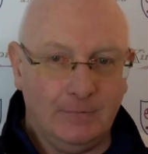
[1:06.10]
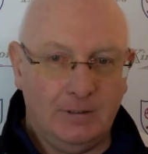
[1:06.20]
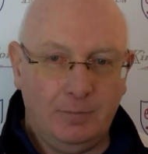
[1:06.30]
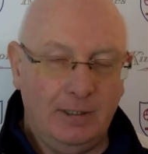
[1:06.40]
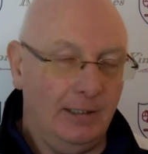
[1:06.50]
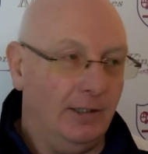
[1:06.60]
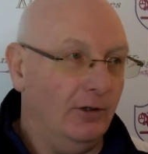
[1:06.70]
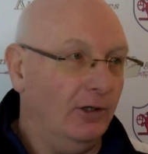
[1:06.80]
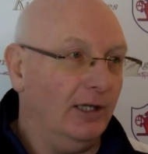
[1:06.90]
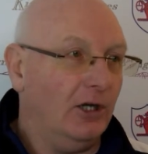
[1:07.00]
Peterhead hadn't
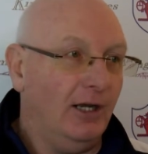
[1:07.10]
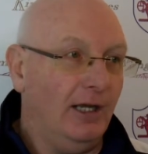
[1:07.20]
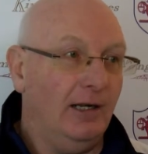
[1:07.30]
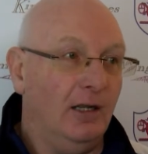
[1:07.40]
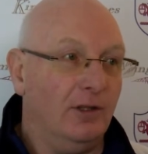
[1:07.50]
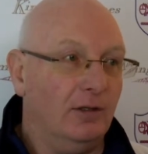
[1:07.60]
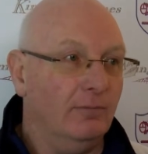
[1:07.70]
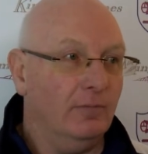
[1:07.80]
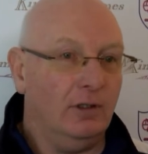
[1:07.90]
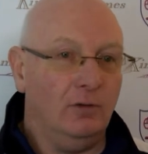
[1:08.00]
really created anything.
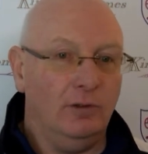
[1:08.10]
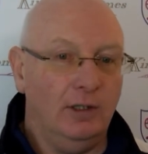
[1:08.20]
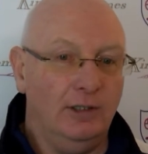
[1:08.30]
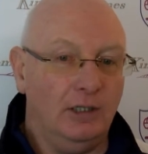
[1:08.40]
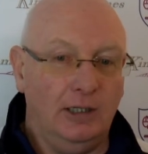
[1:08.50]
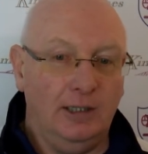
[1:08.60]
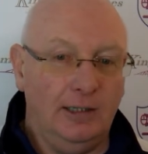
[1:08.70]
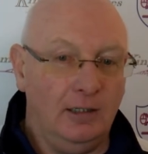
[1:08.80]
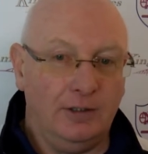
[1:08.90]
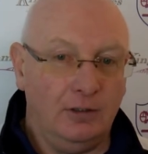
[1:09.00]
Hadn't created
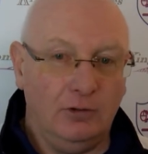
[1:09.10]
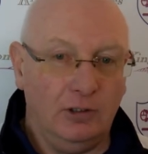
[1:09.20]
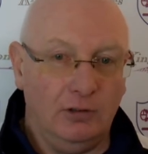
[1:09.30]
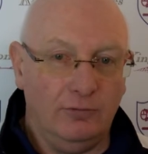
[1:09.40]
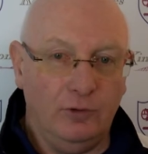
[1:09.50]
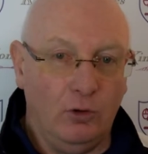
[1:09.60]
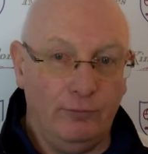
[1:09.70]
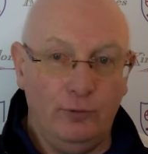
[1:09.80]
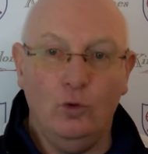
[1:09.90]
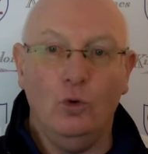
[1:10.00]
anything really
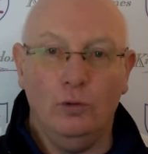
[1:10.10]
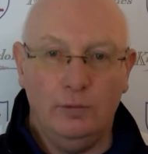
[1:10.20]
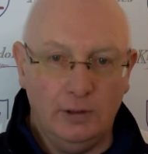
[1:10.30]
of note.